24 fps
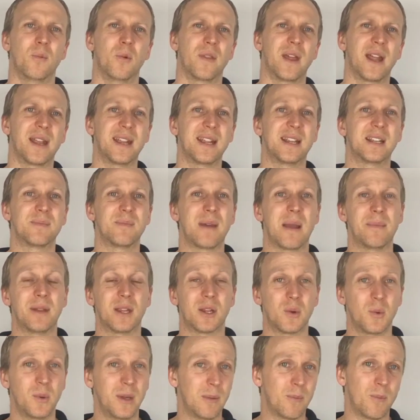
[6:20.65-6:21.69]
Will they need to maybe
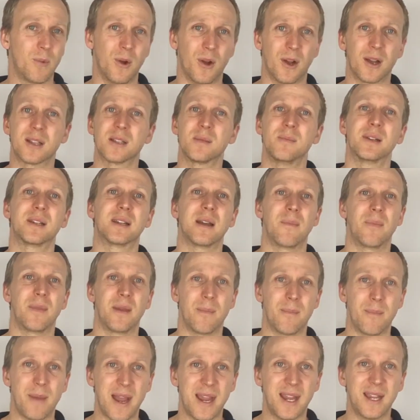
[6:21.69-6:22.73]
quit work to become their
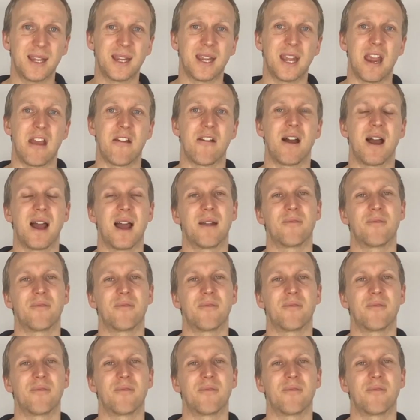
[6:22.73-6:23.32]
main carer